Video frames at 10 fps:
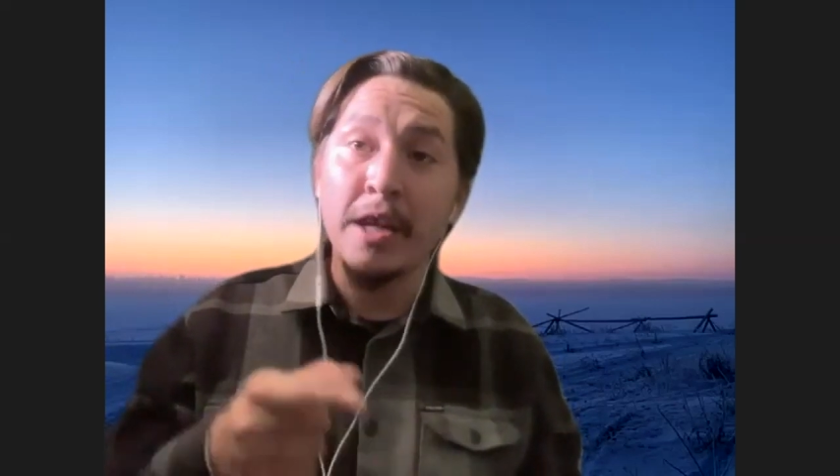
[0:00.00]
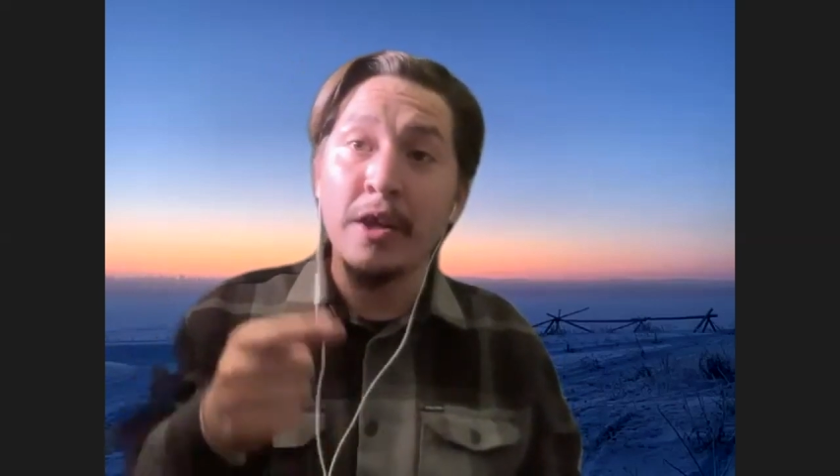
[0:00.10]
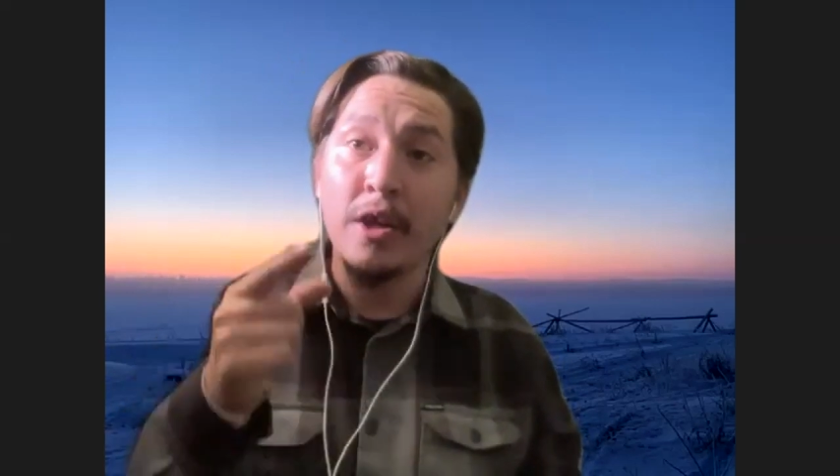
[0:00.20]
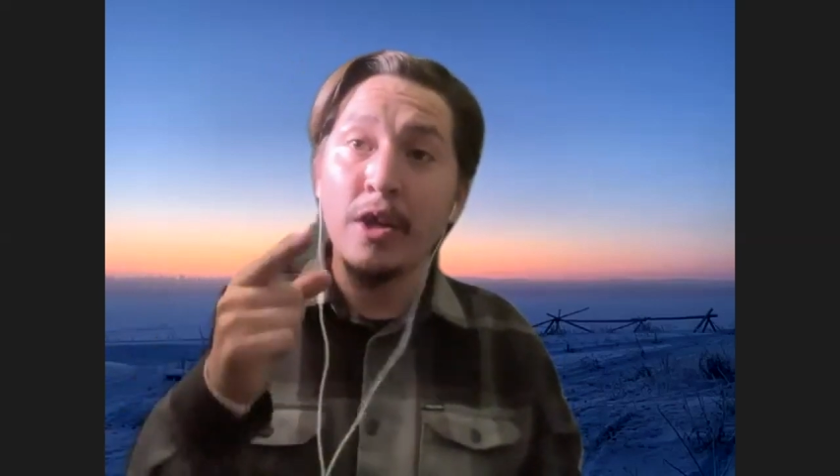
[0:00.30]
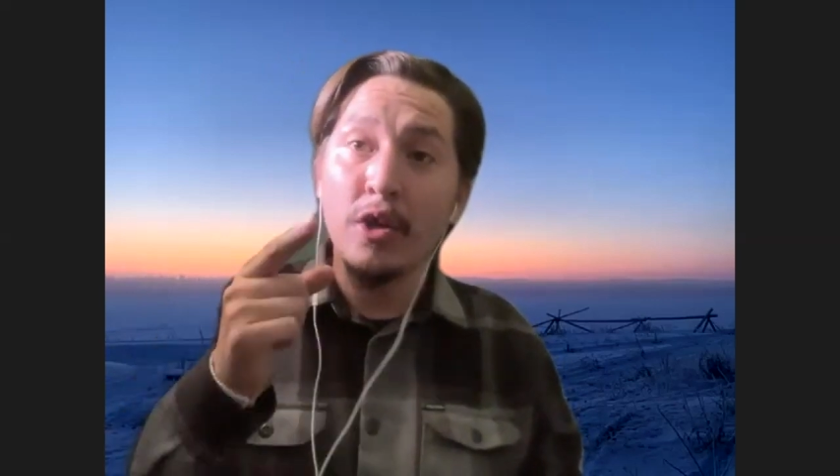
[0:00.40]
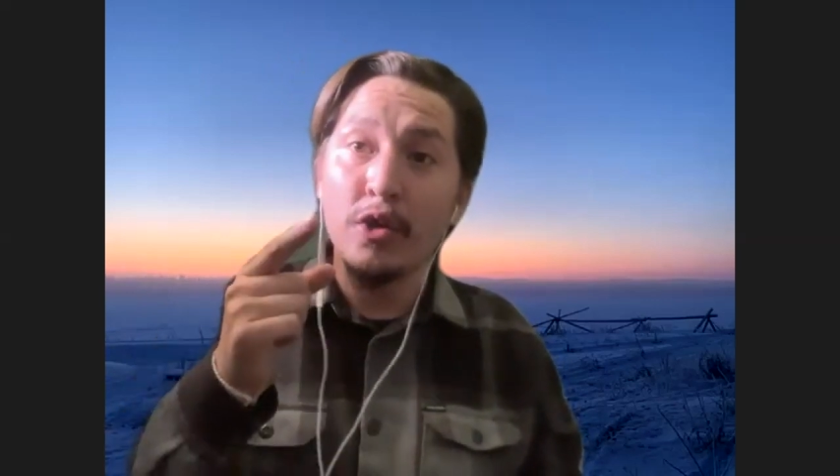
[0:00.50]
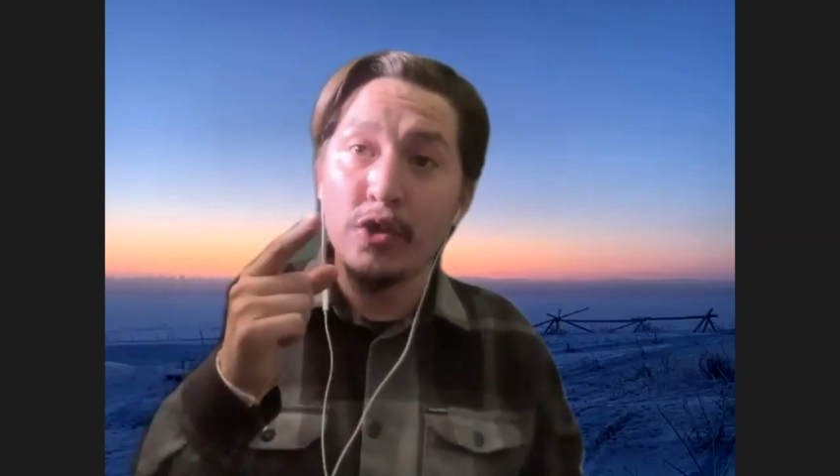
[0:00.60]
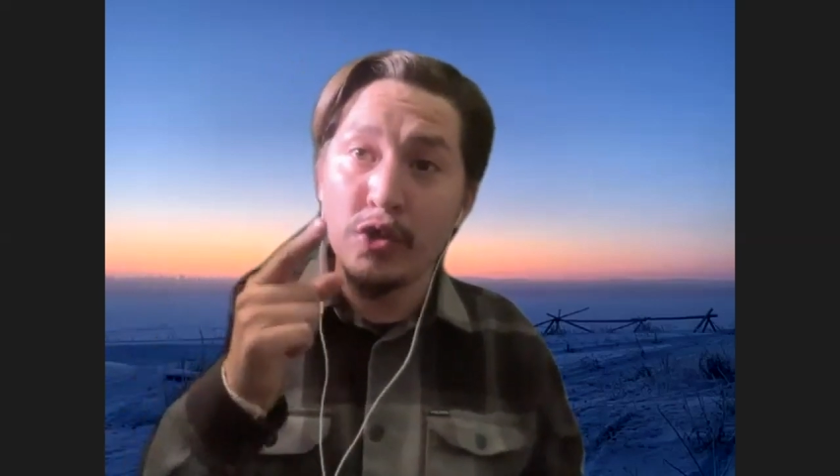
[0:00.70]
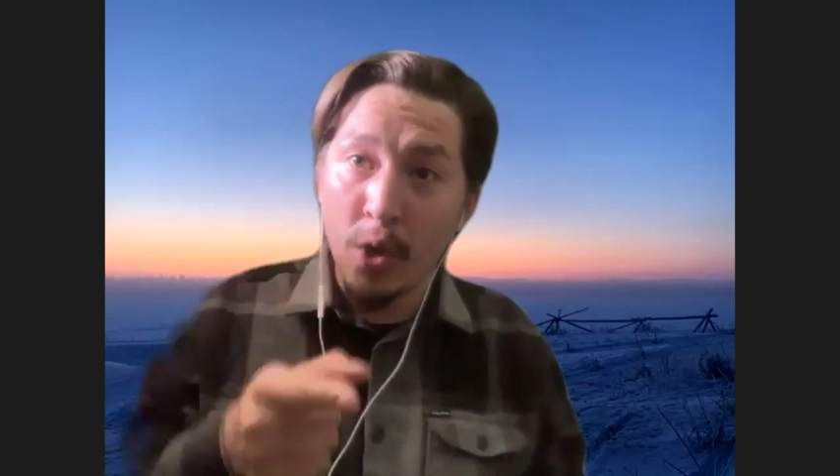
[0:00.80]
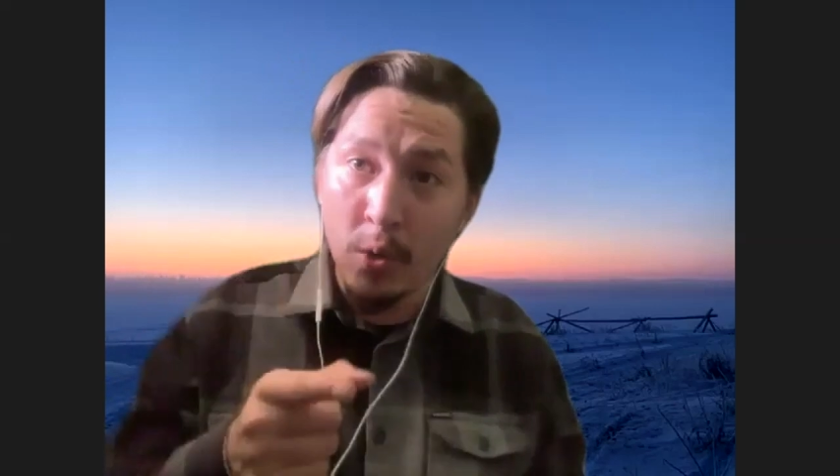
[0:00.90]
said,
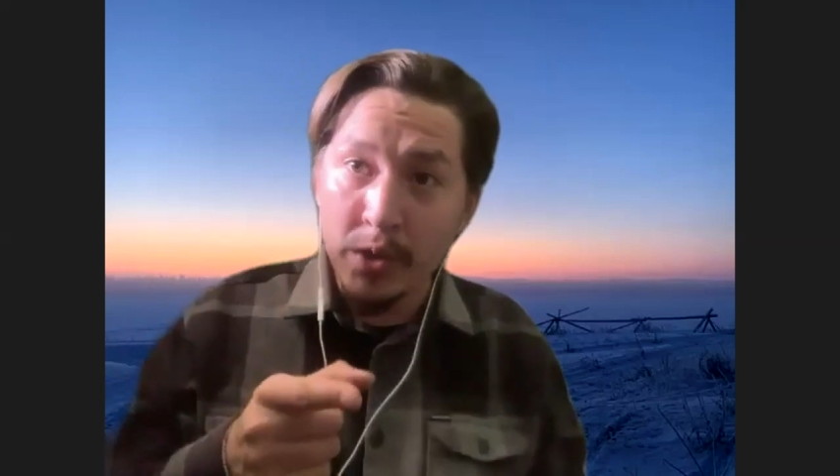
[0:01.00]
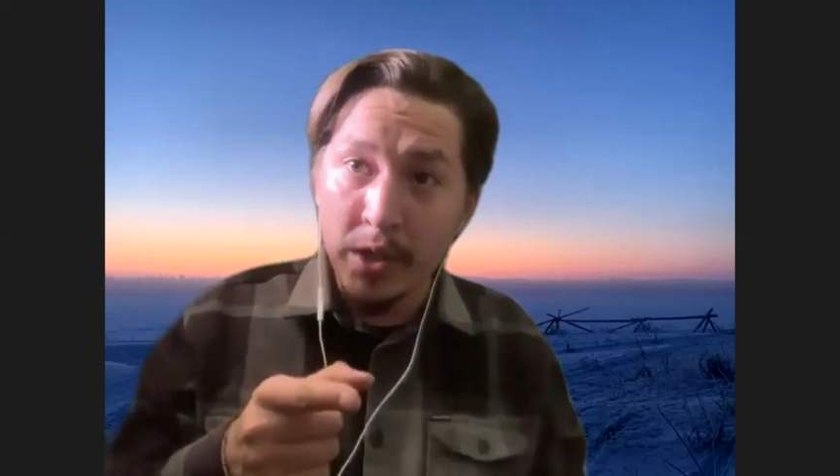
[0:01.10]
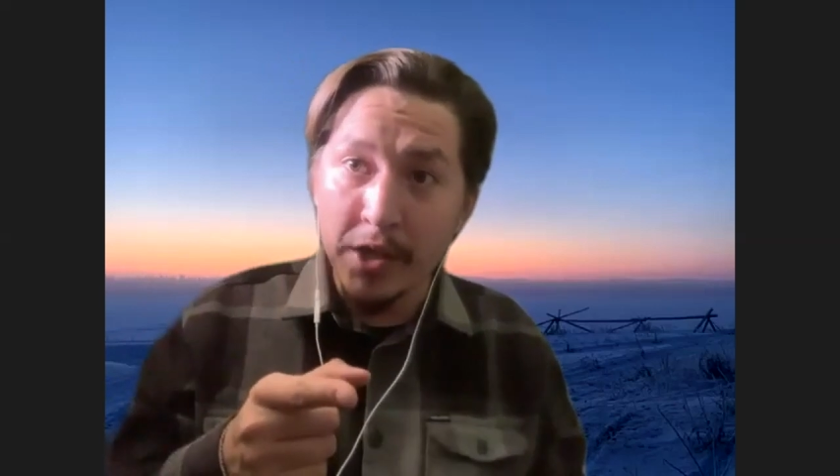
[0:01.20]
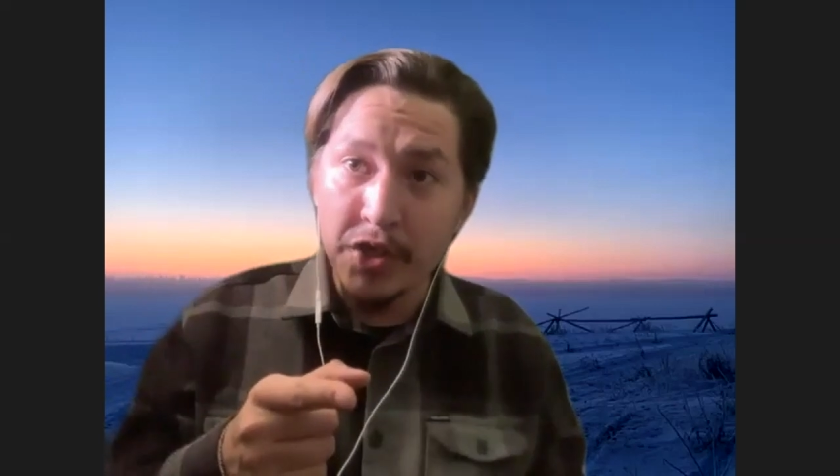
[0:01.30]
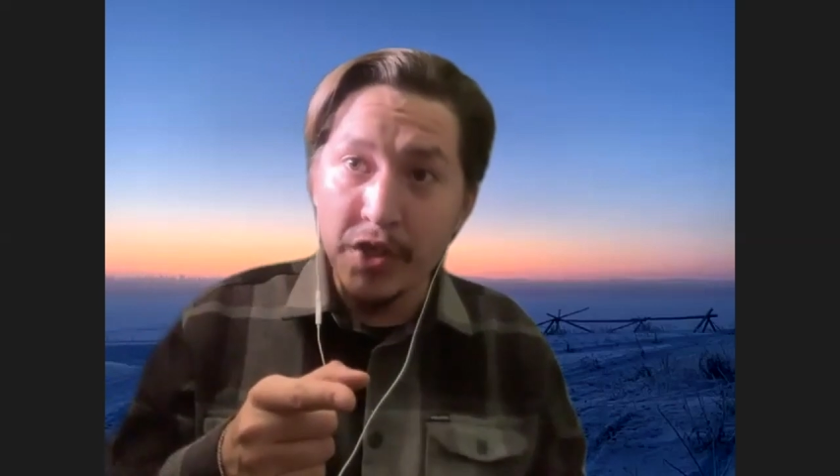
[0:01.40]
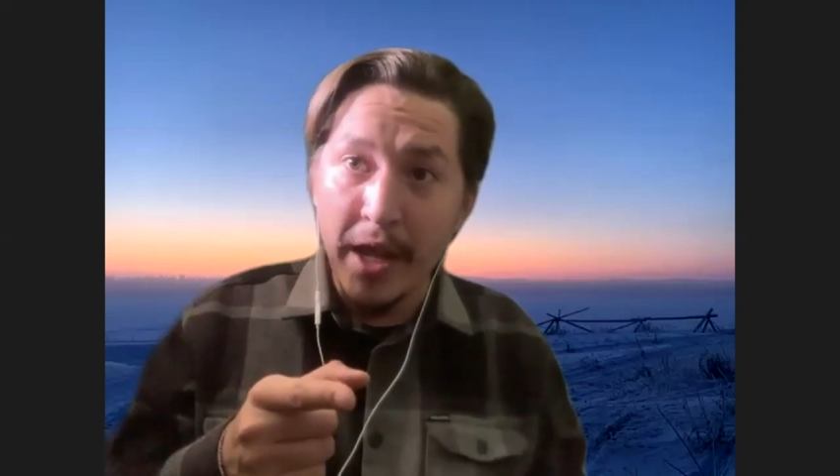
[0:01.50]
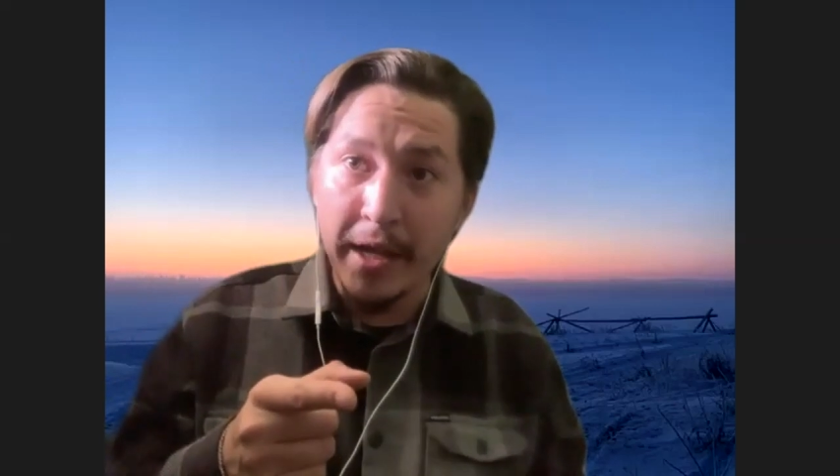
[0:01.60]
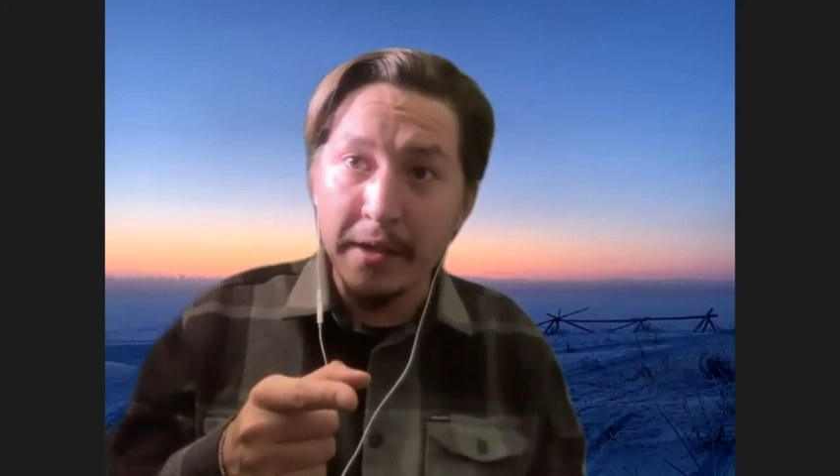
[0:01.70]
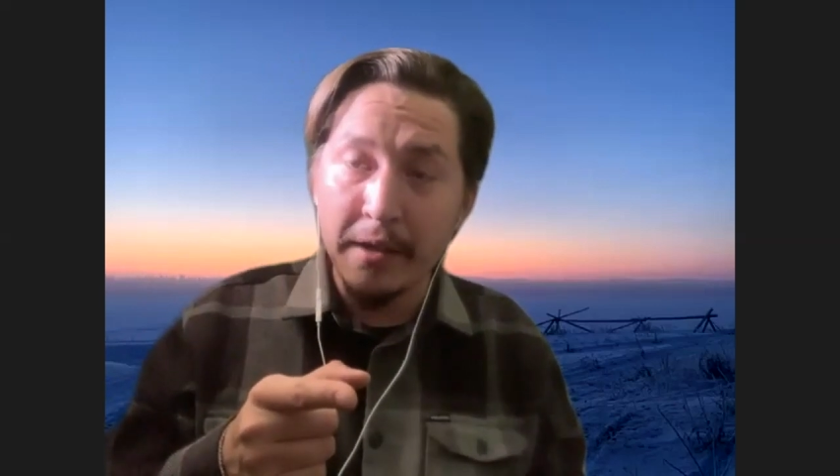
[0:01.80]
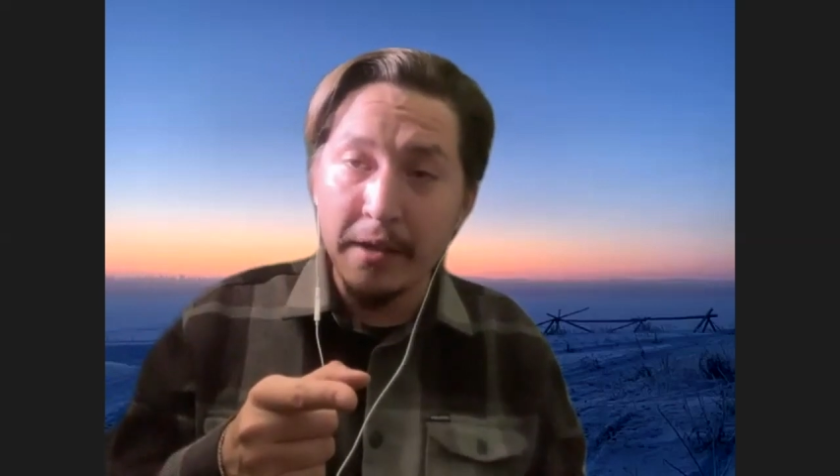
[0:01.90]
Don't touch
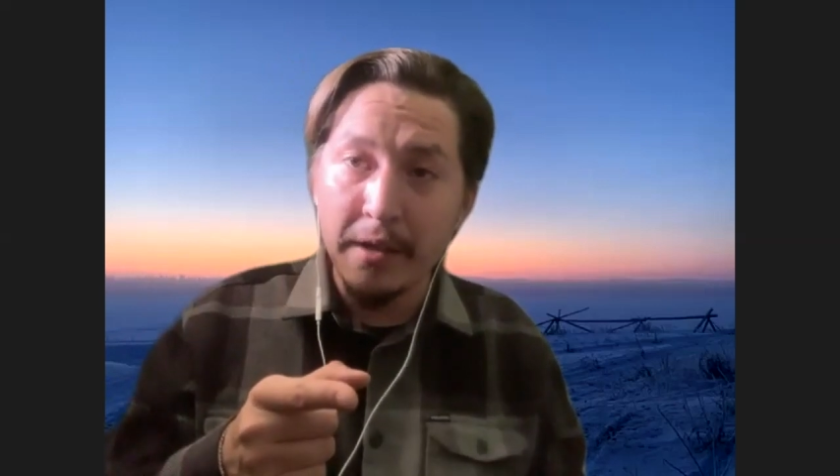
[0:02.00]
that.